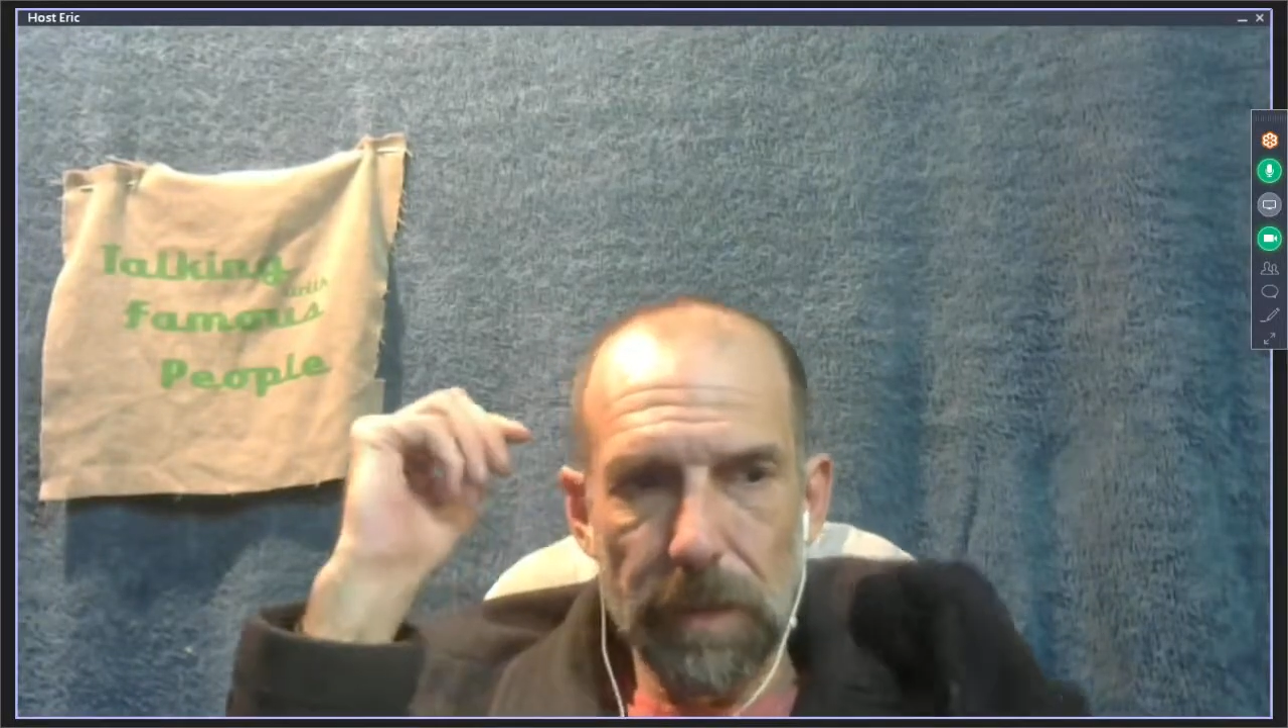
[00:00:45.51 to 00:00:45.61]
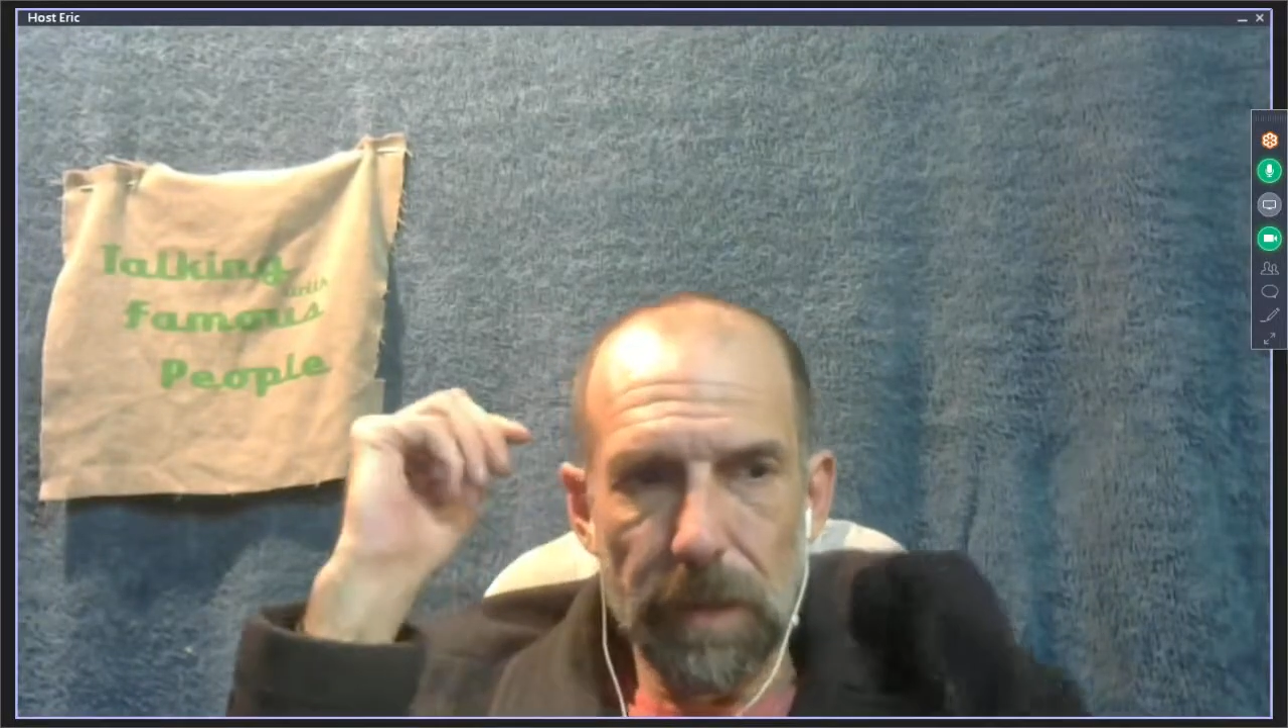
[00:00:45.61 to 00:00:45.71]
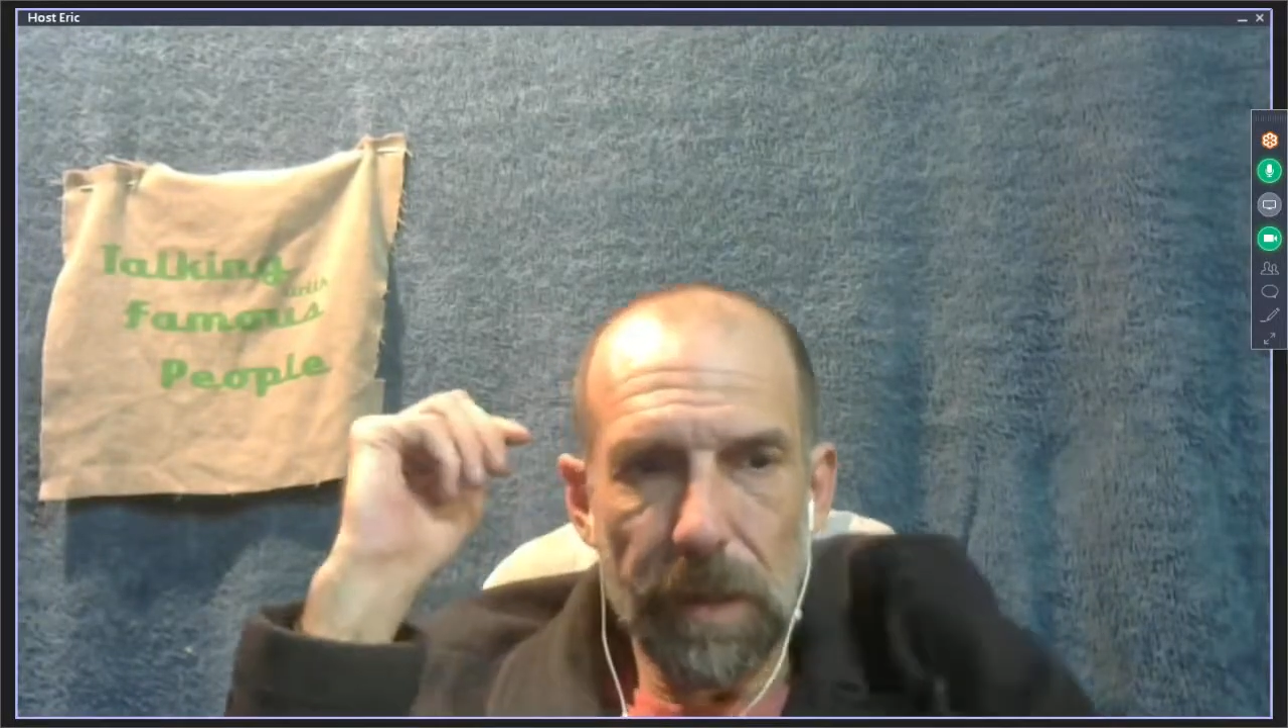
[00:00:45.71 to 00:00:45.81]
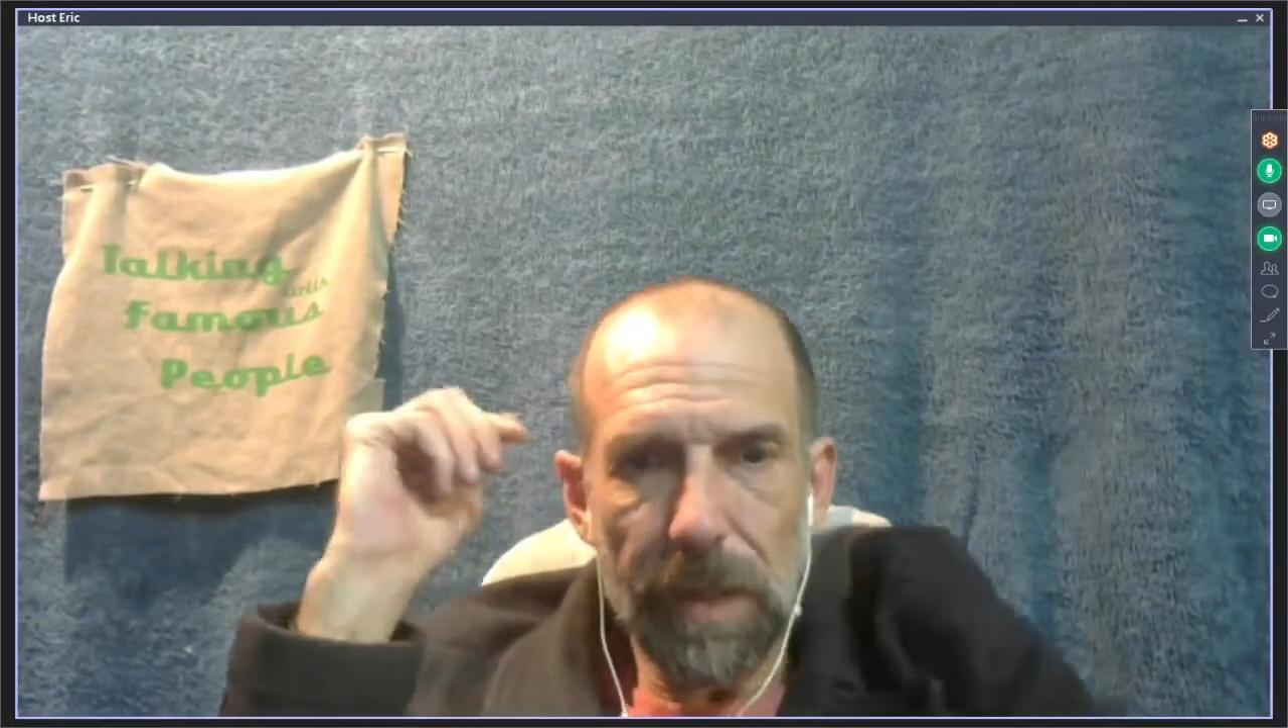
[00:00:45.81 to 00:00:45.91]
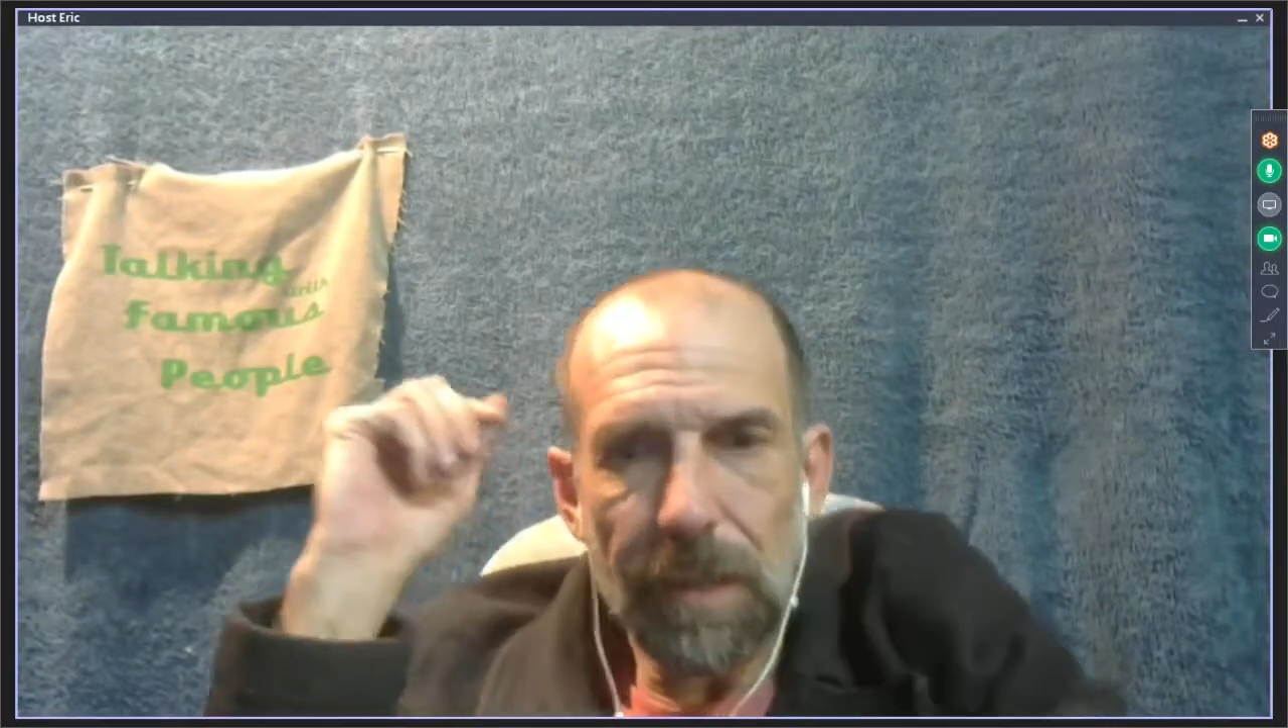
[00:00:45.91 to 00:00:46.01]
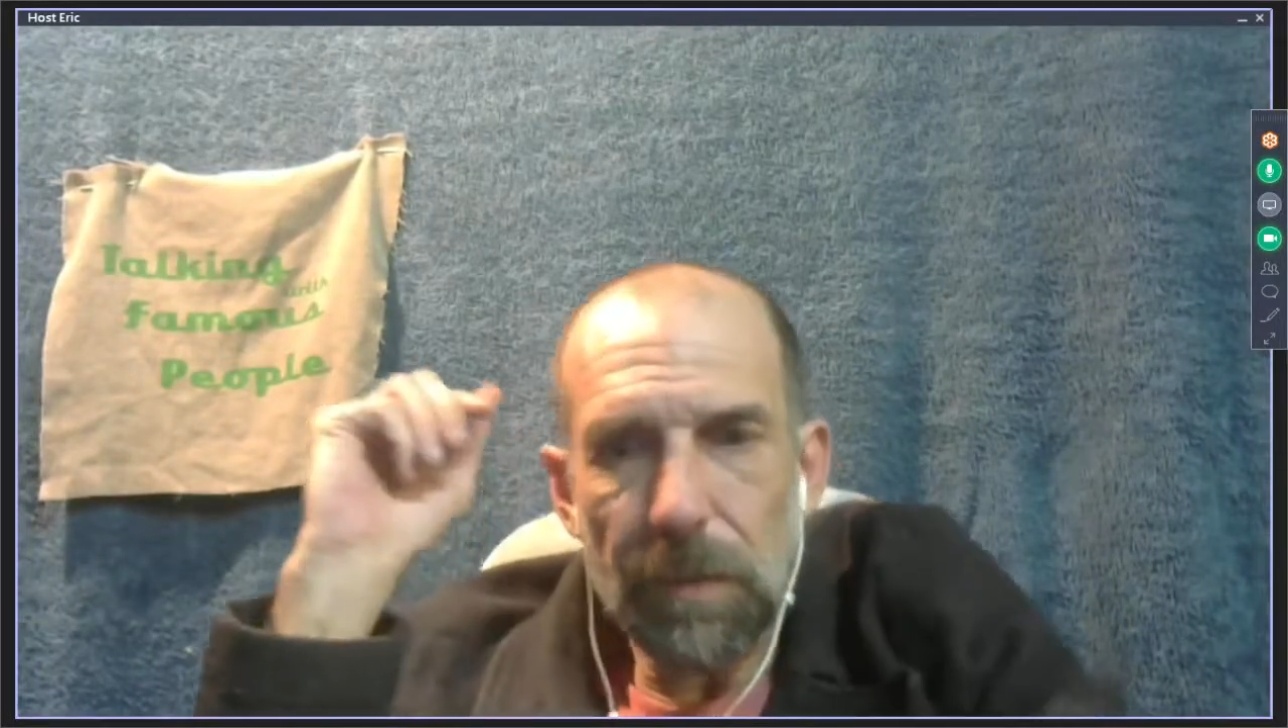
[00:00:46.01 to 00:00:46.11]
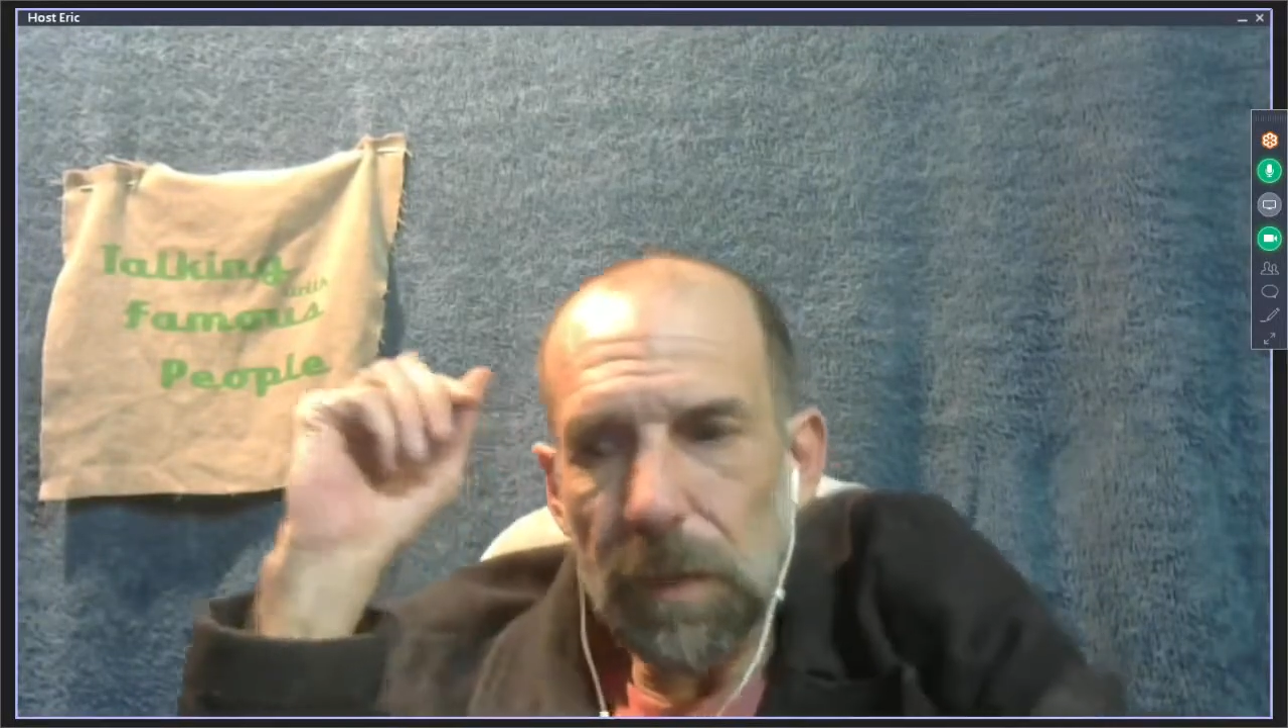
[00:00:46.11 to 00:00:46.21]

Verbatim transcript: it's